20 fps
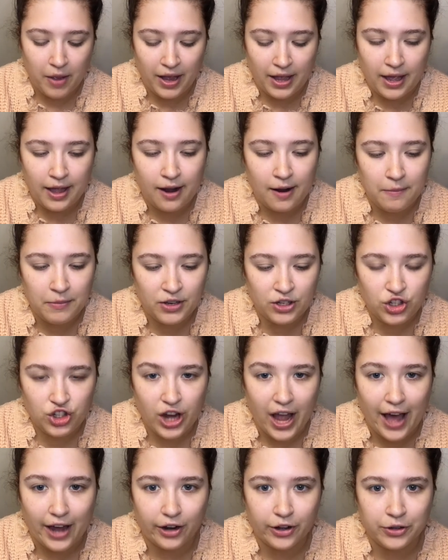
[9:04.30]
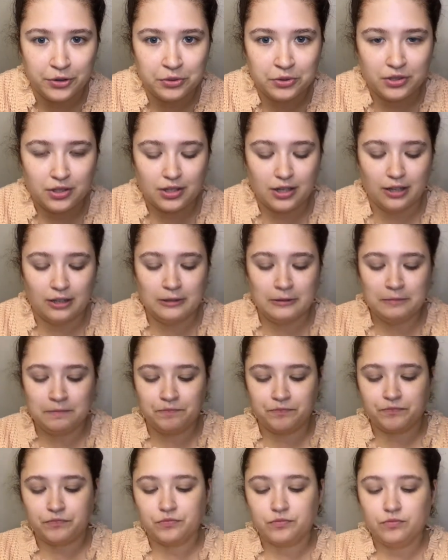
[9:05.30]
picking up the shadows,
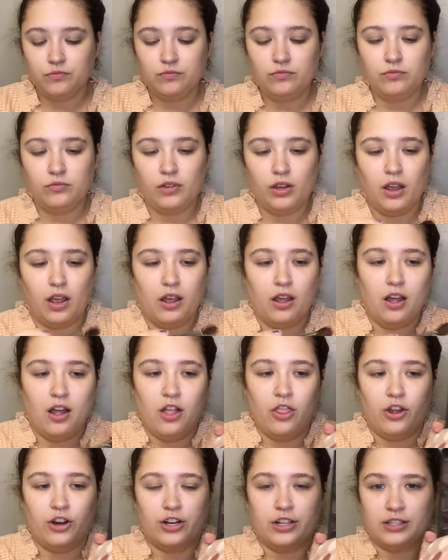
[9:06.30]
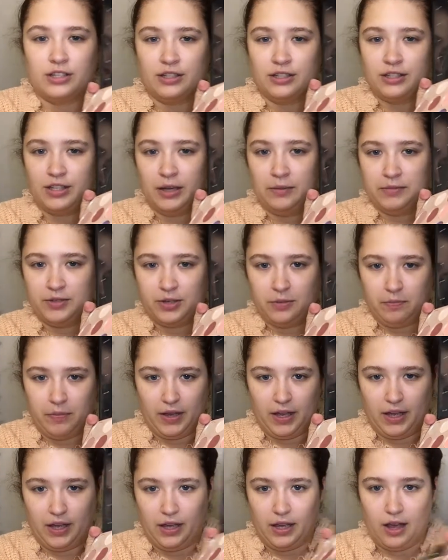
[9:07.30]
there doesn't seem to
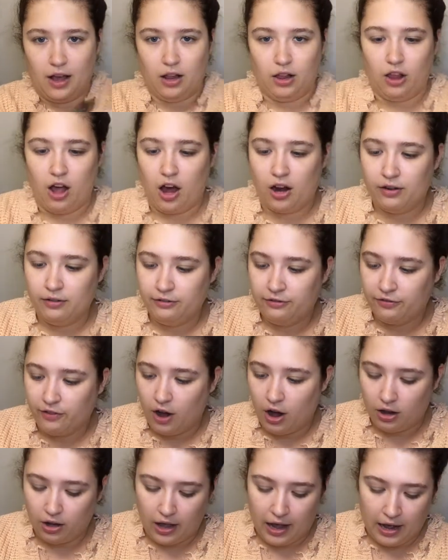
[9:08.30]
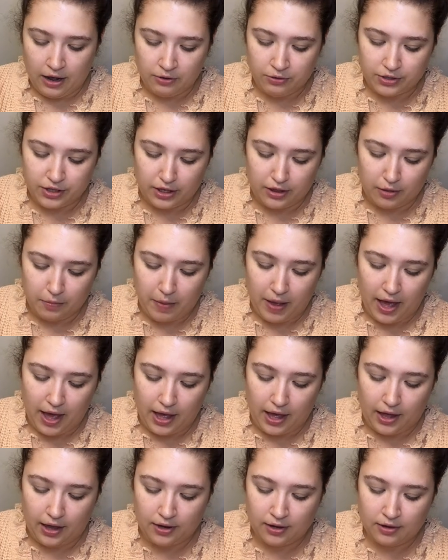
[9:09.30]
be a lot of fallout in the
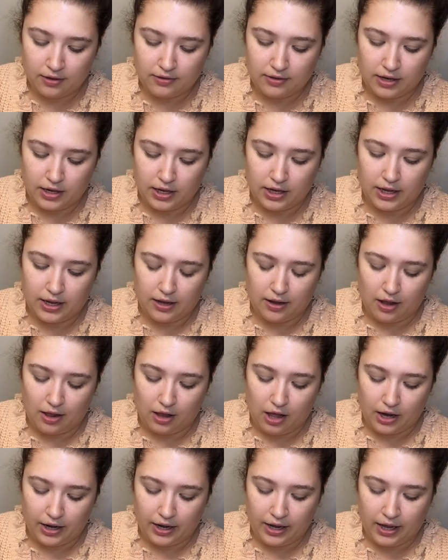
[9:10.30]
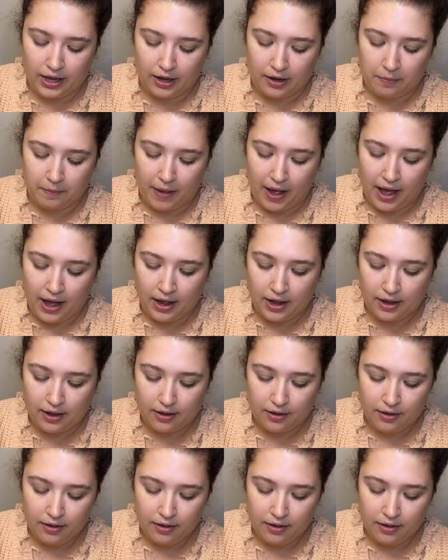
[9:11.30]
pan, a lot of kickback.